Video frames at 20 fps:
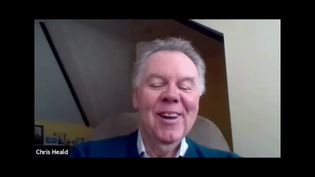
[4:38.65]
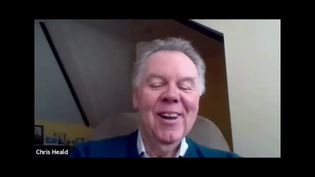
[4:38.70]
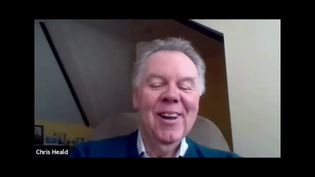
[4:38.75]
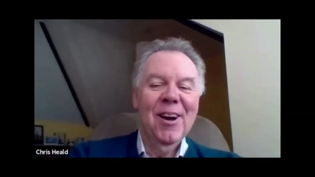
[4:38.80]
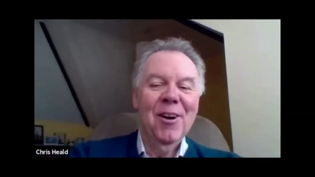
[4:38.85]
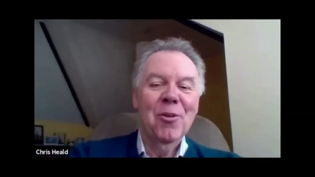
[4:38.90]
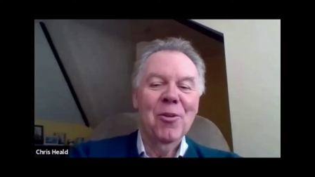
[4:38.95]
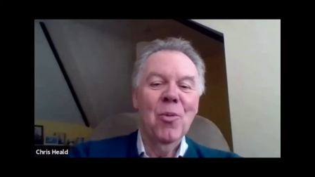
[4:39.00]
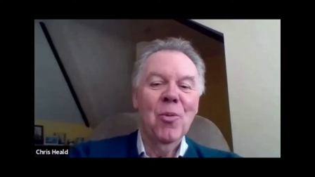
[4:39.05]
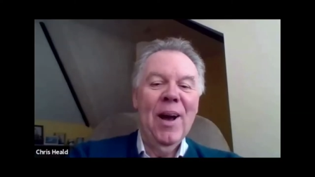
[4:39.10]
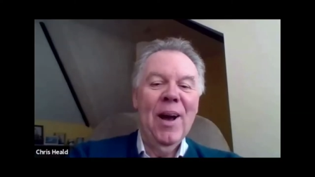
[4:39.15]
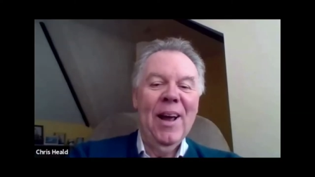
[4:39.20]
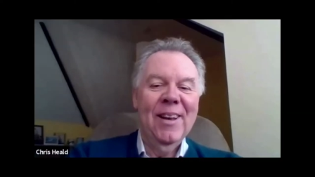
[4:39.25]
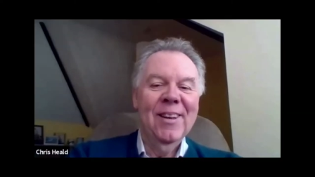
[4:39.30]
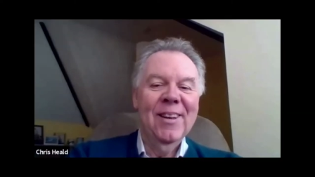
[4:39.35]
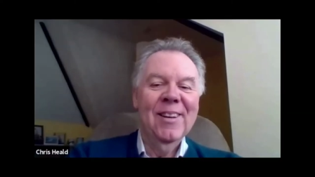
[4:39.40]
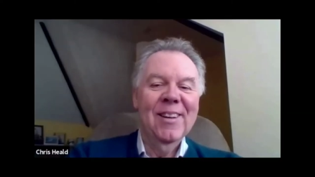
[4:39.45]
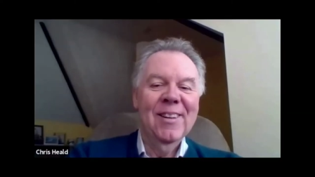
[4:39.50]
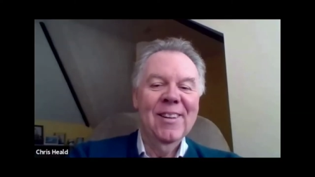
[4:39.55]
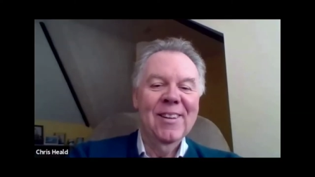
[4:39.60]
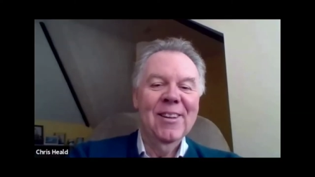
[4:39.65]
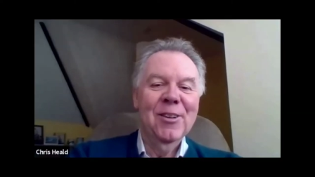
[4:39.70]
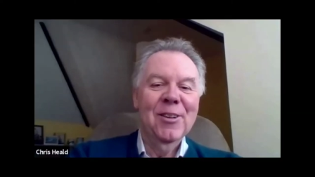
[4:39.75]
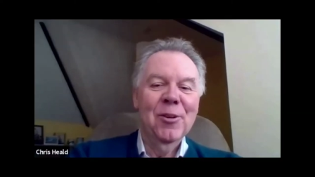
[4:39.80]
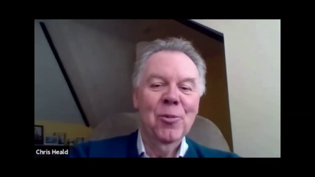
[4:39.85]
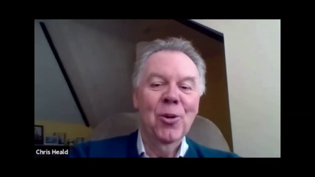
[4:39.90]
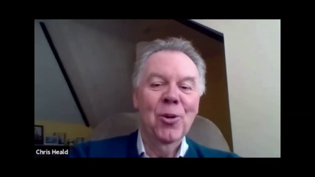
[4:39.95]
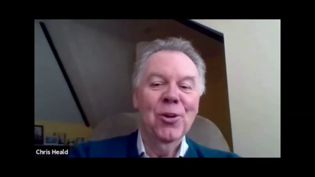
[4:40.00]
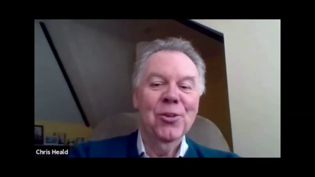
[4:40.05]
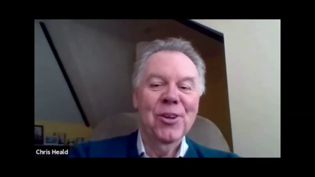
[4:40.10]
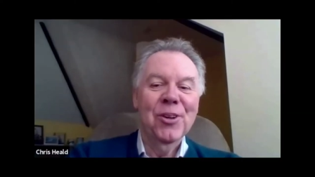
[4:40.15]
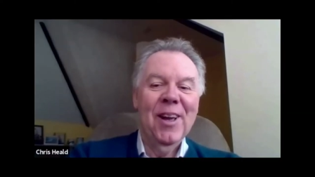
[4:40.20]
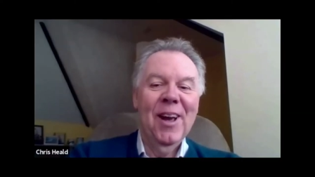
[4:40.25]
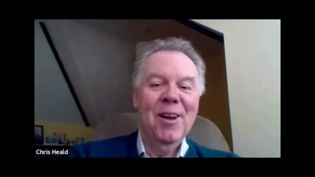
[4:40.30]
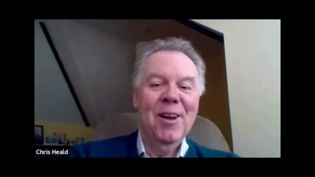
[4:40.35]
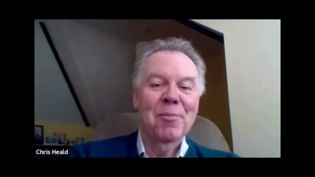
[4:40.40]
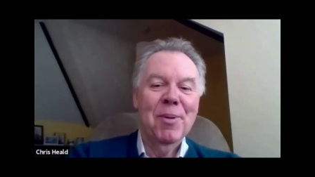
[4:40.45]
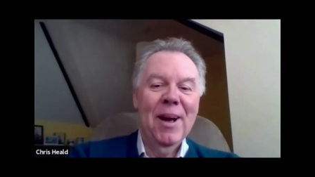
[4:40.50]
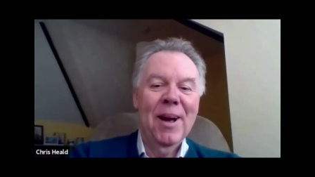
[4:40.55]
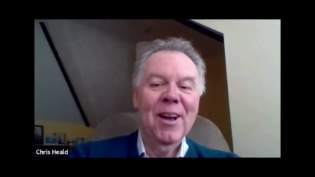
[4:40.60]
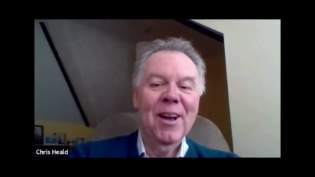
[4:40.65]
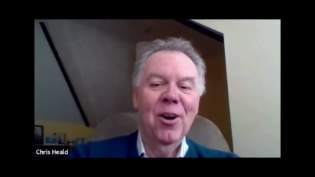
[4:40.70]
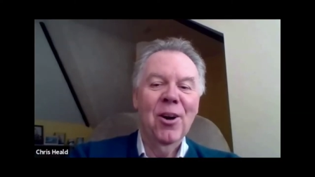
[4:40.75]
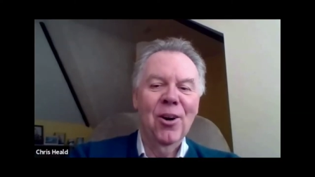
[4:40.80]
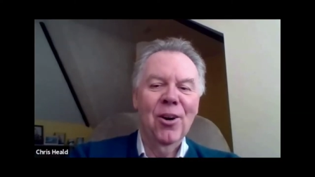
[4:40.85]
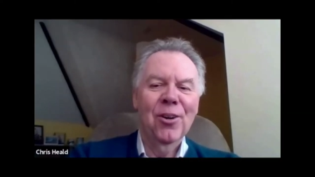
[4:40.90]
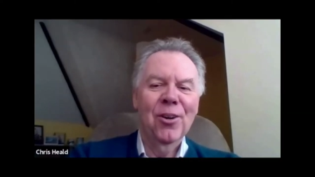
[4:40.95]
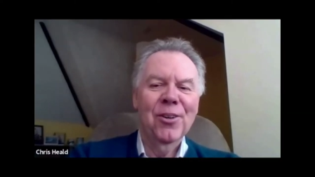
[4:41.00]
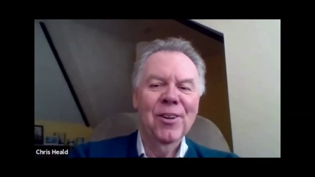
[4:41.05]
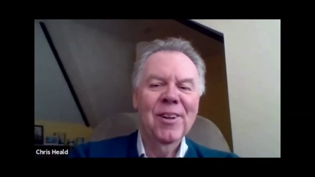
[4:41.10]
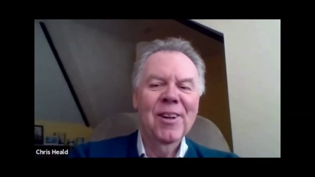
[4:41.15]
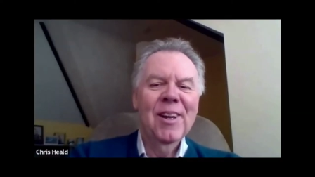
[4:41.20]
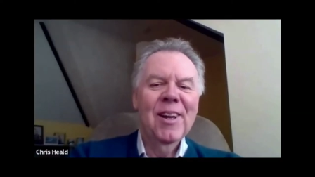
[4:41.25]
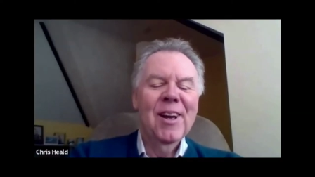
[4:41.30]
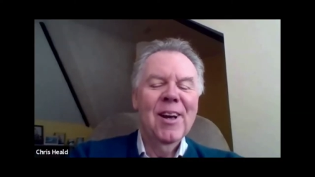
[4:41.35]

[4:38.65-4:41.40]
uh, when the water came back on.